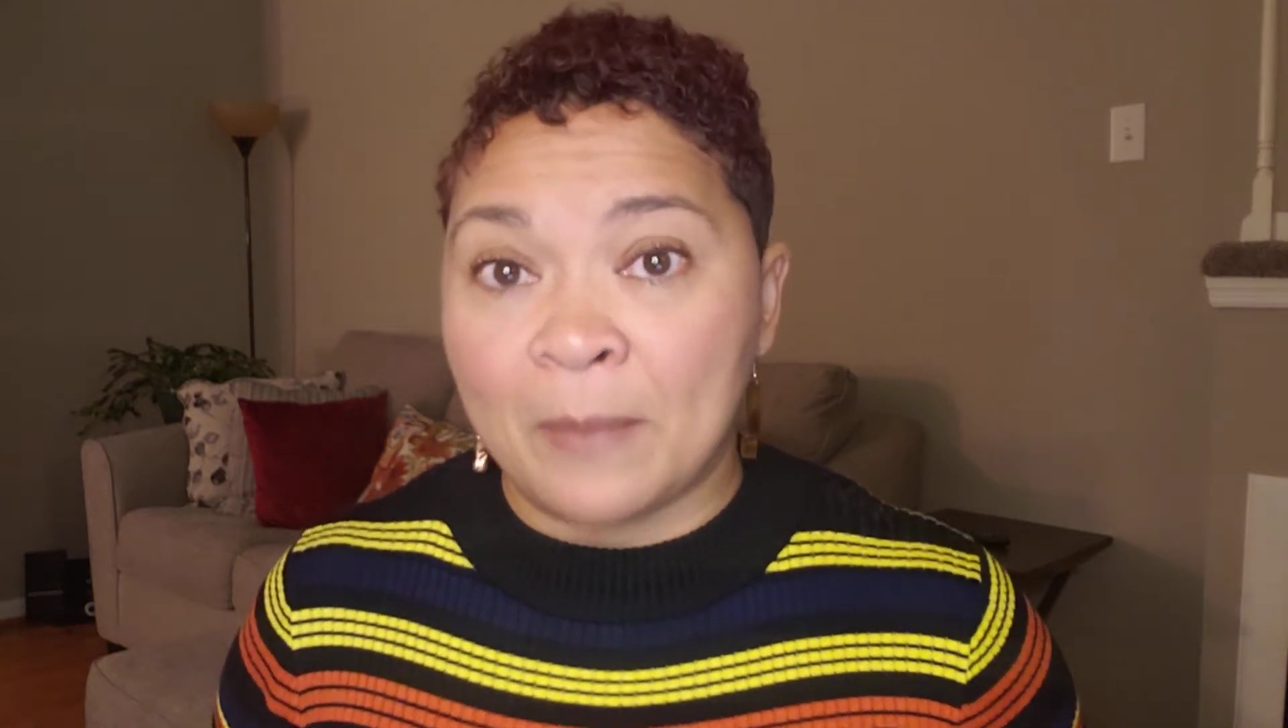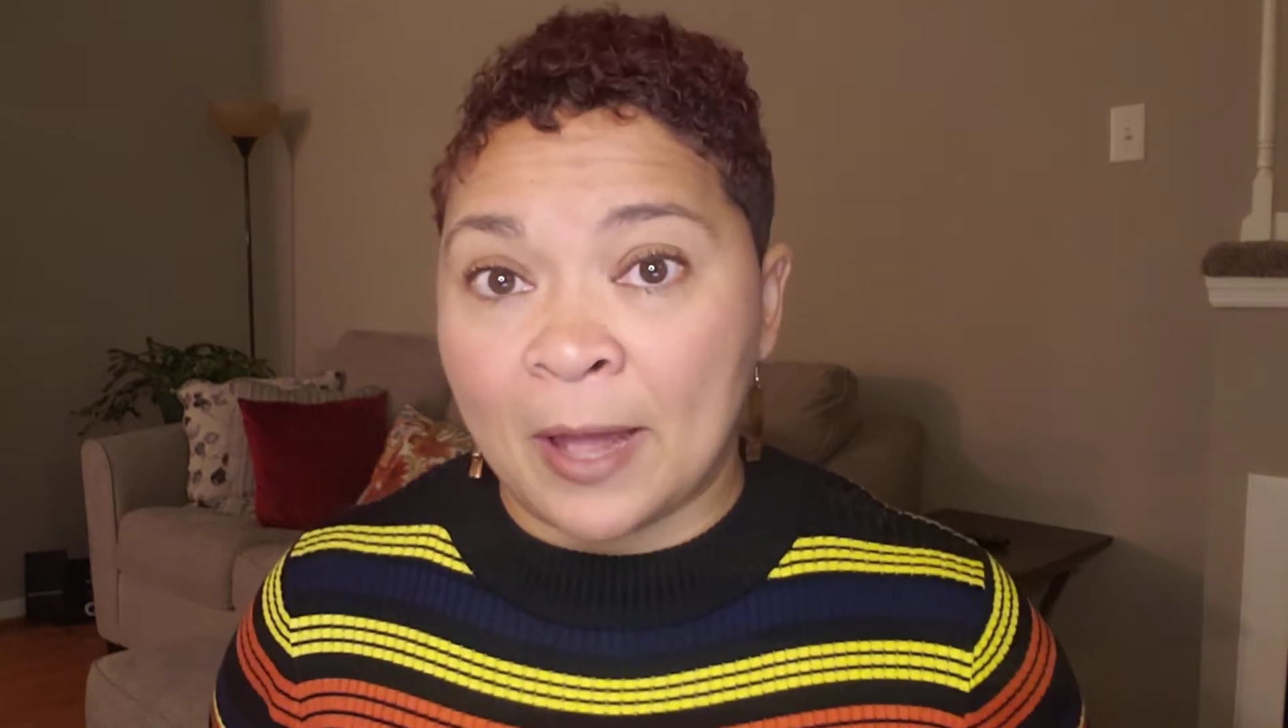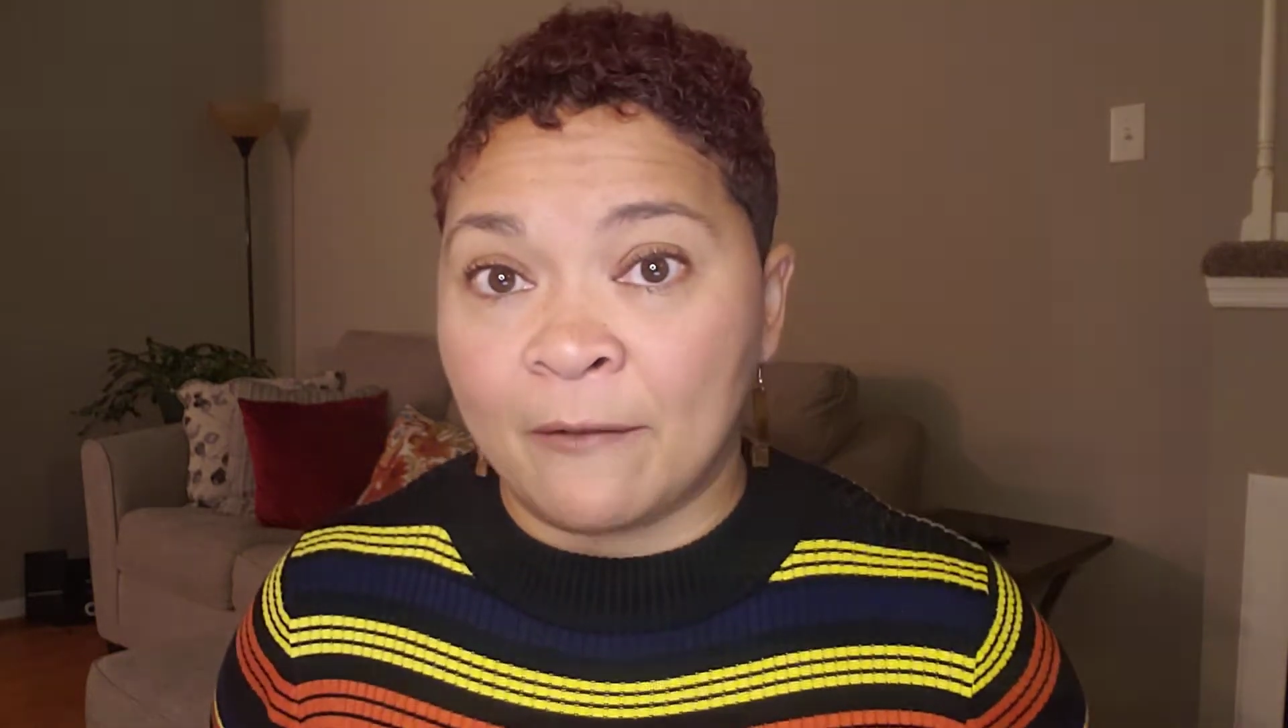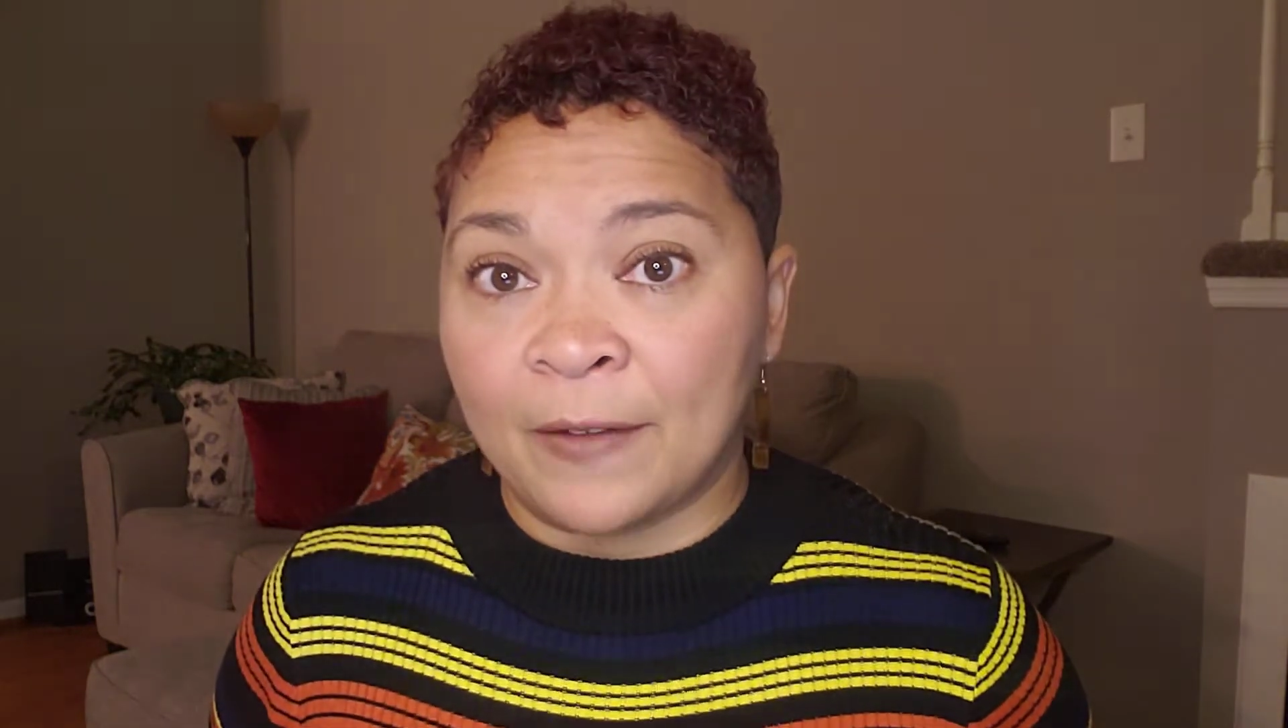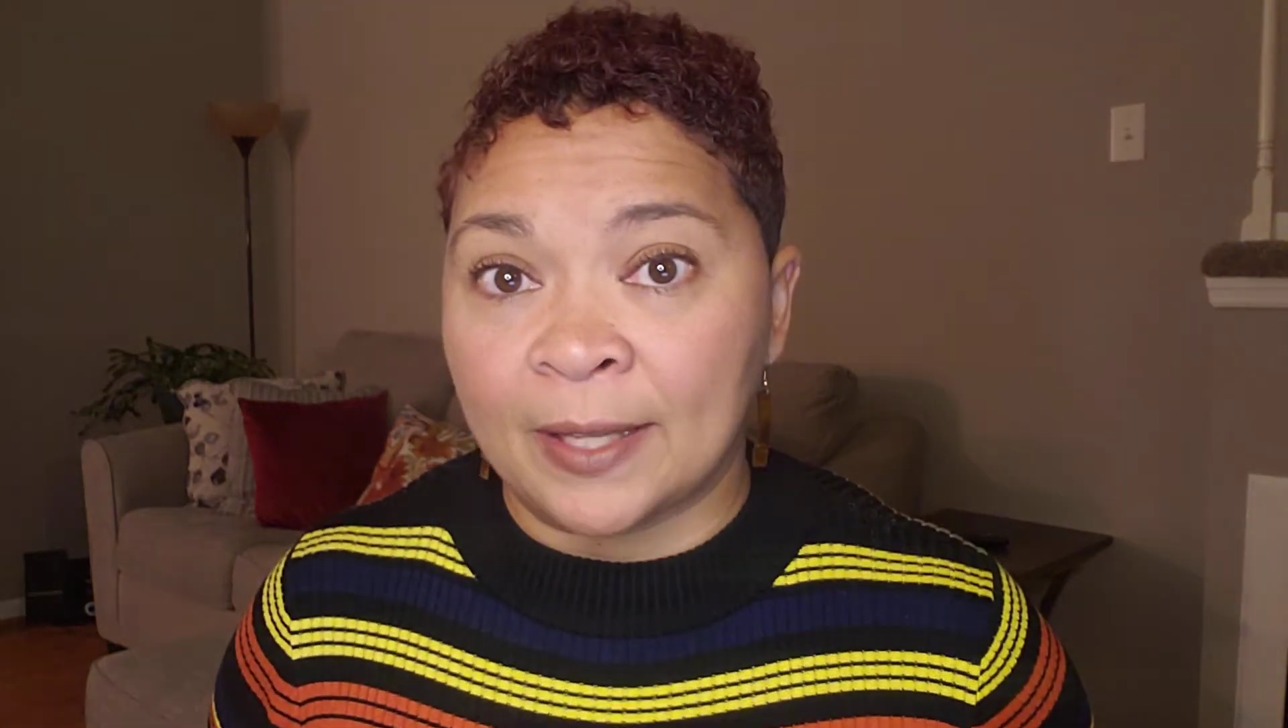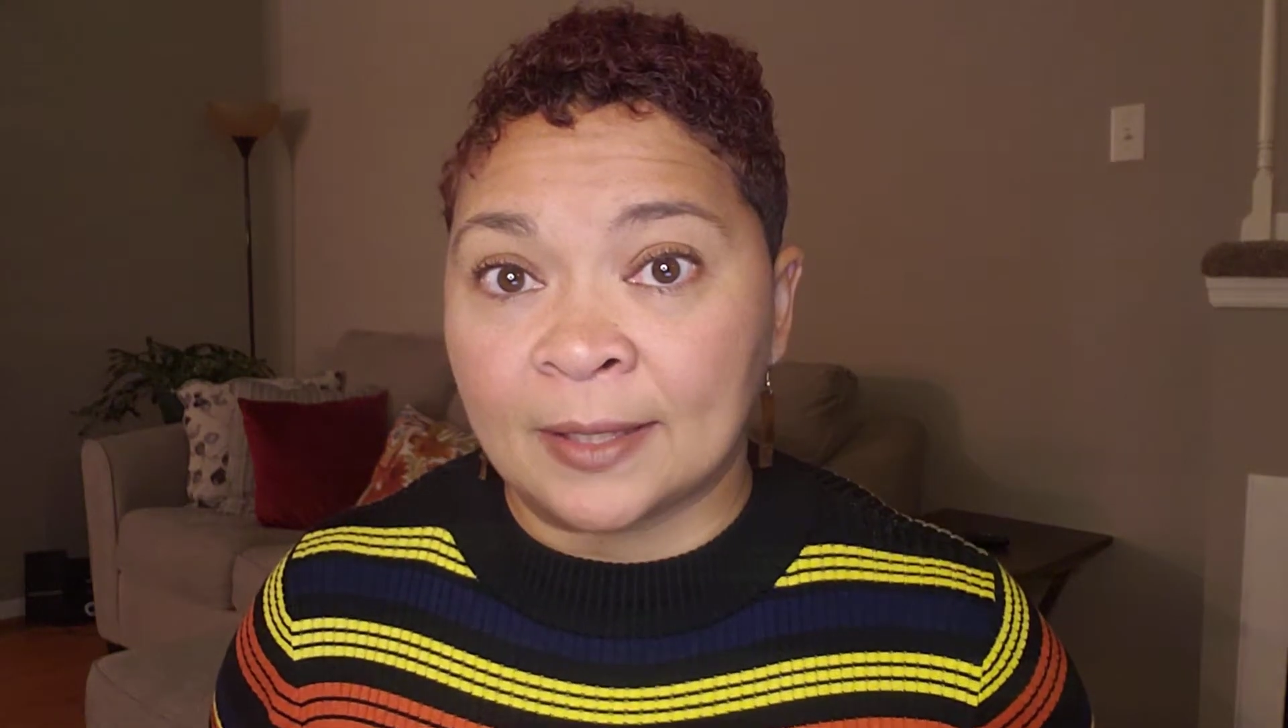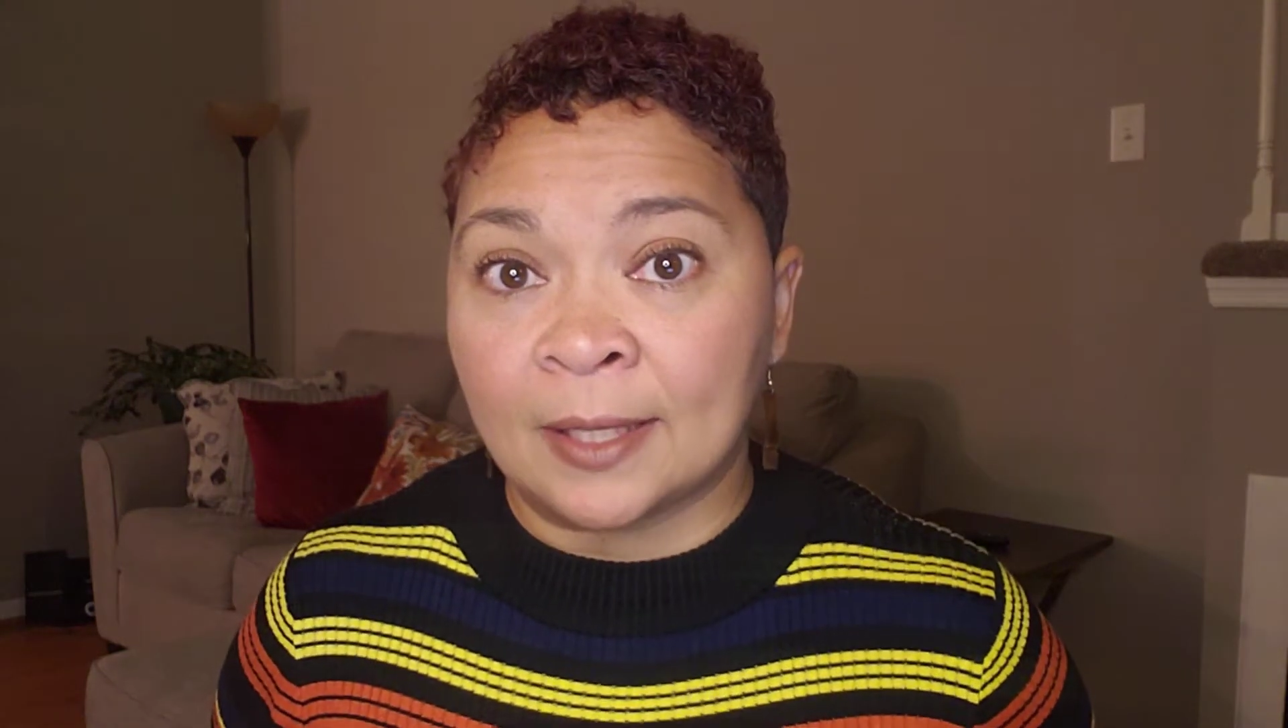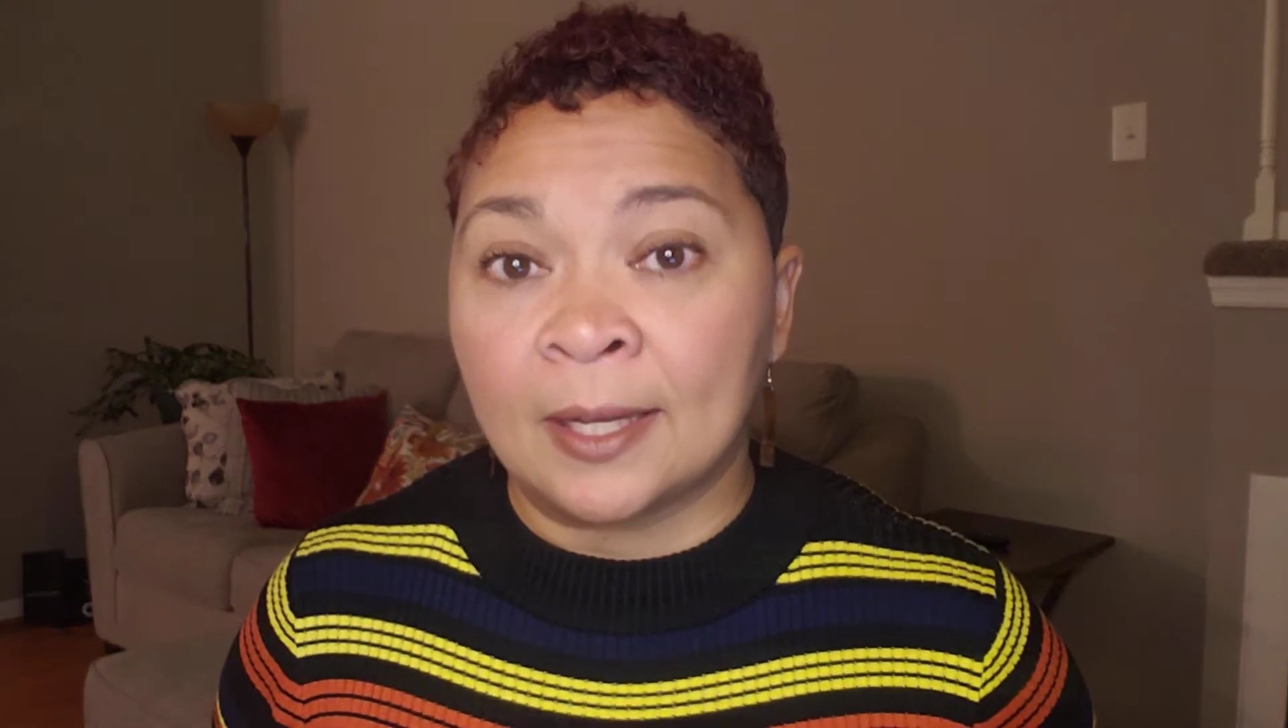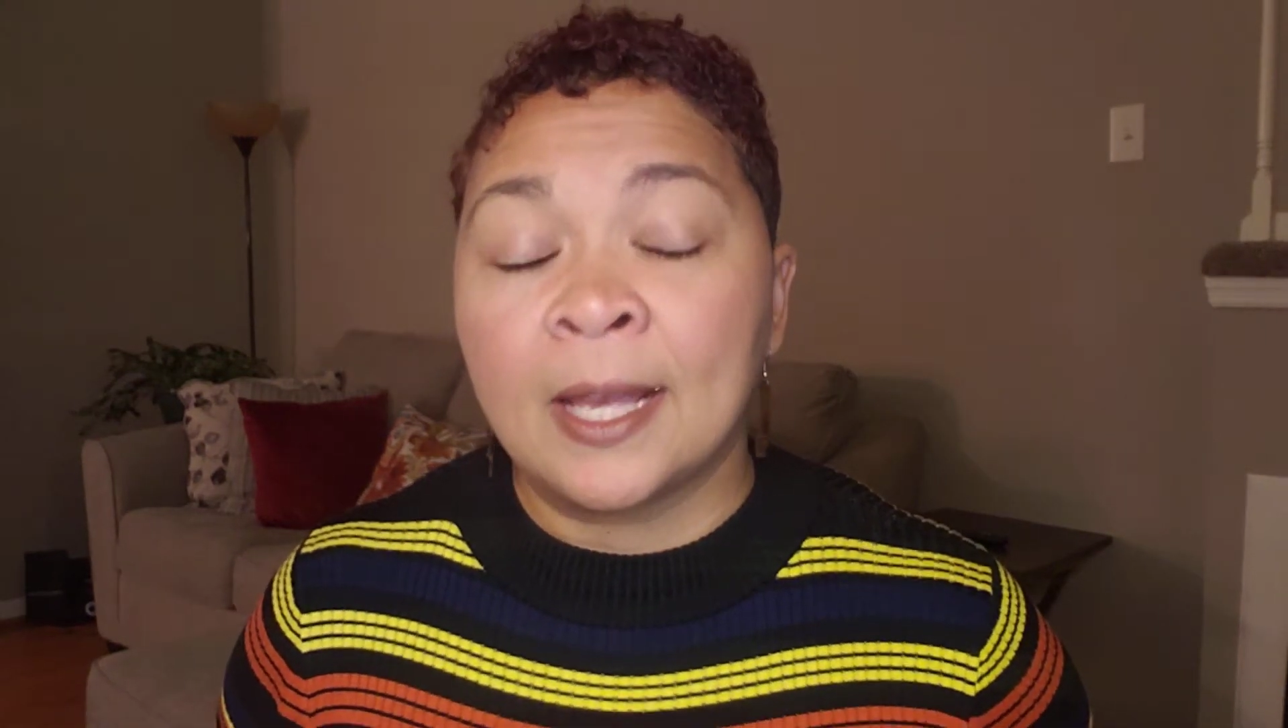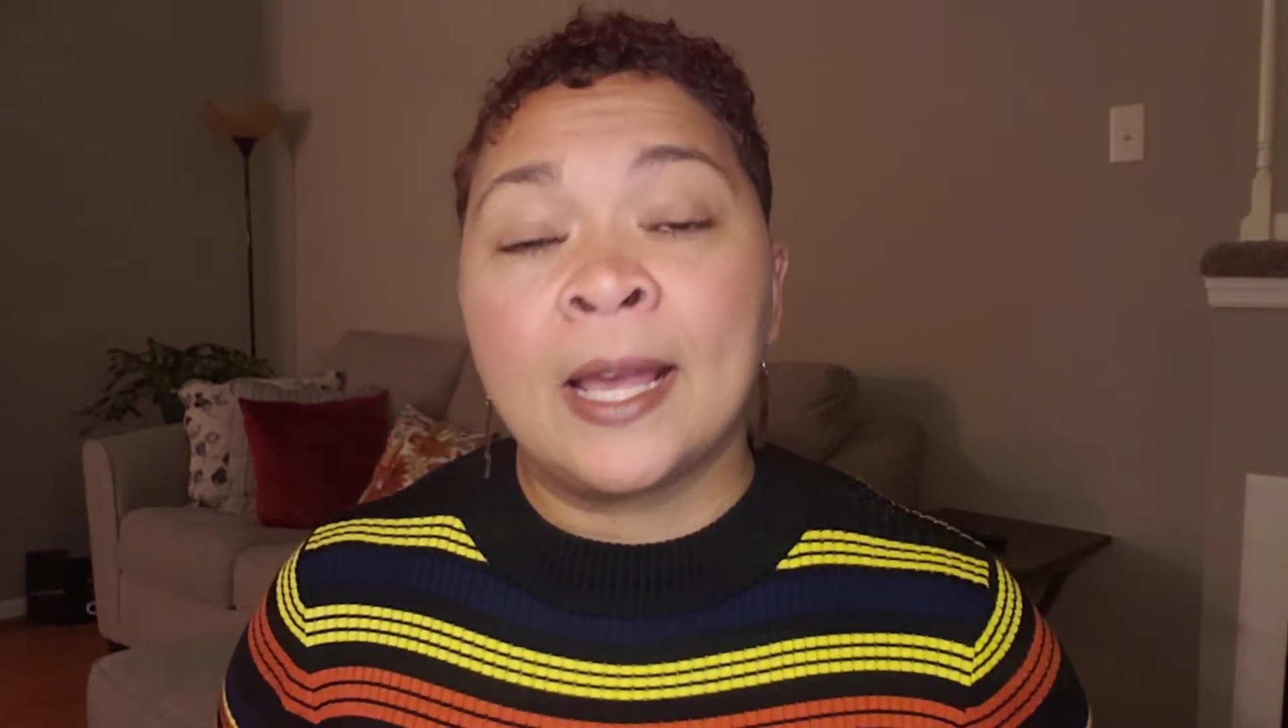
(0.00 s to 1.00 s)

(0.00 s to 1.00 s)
manifested.